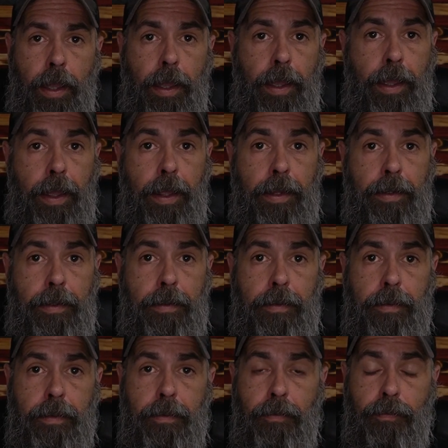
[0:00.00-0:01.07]
And
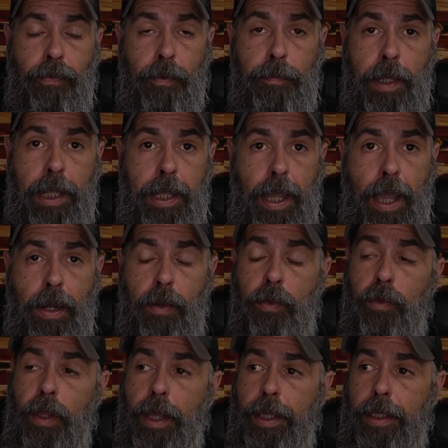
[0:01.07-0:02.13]
for me, I
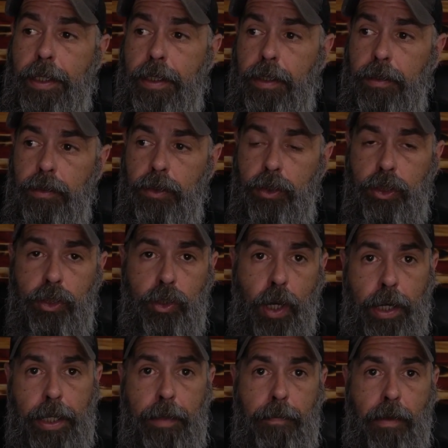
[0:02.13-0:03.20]
don't like
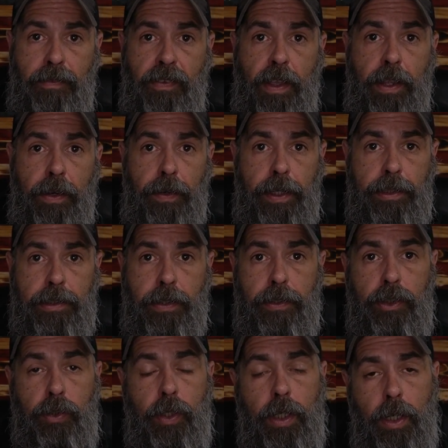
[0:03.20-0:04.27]
trying to get my finger into the
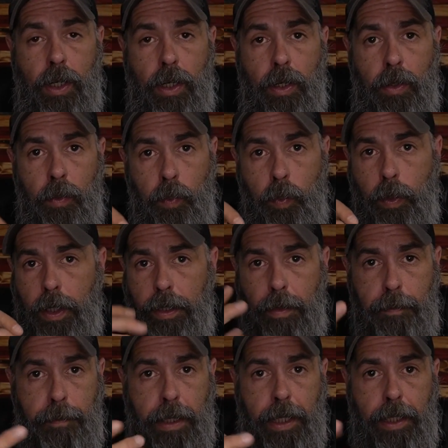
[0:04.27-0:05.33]
trigger with a
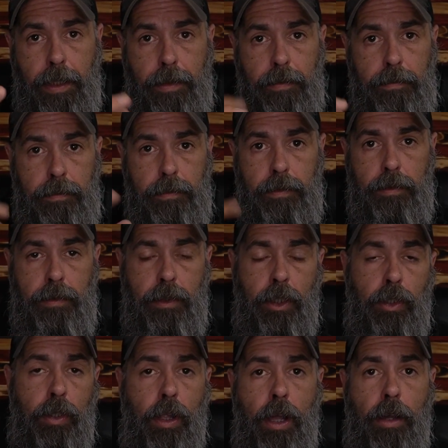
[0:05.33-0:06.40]
big
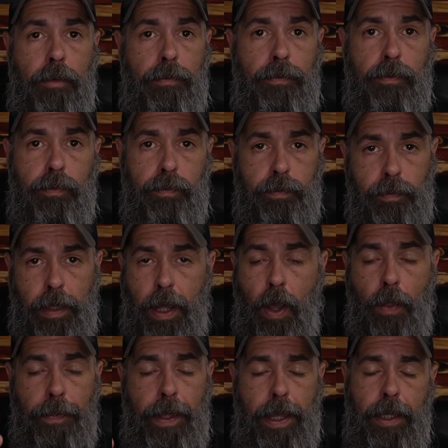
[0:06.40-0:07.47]
glove and
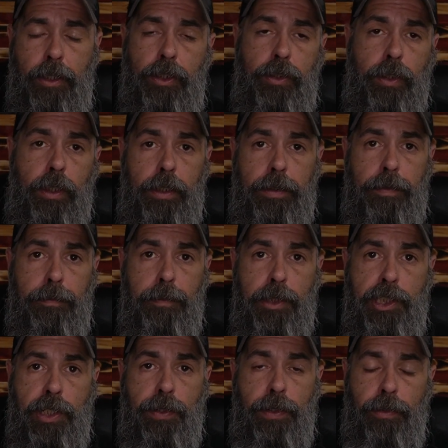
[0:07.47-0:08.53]
all that extra
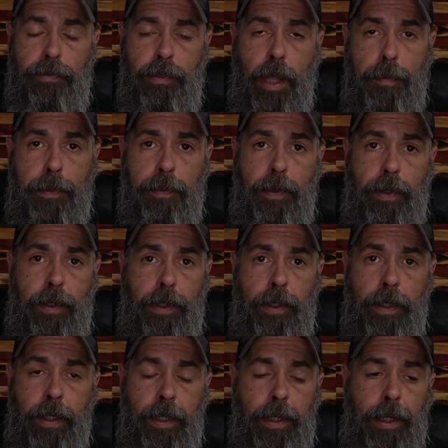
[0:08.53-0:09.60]
material flopping around.
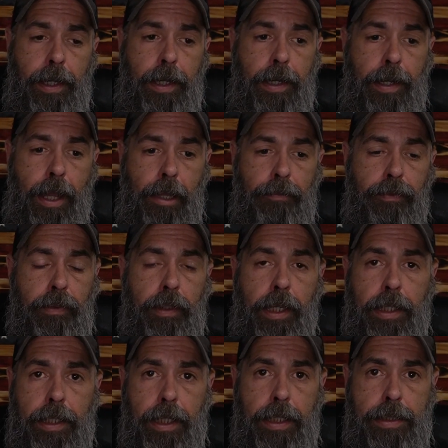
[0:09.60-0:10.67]
I feel
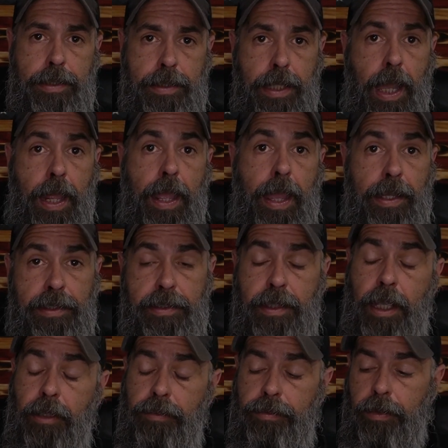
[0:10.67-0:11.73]
like it's not as
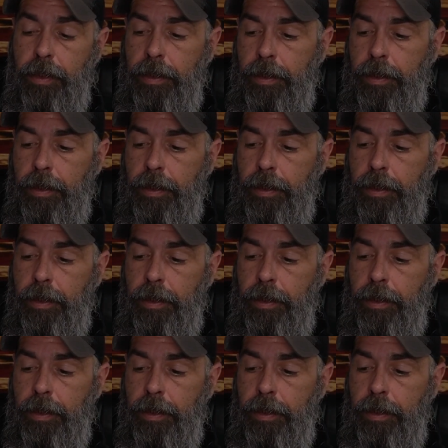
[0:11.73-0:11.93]
safe.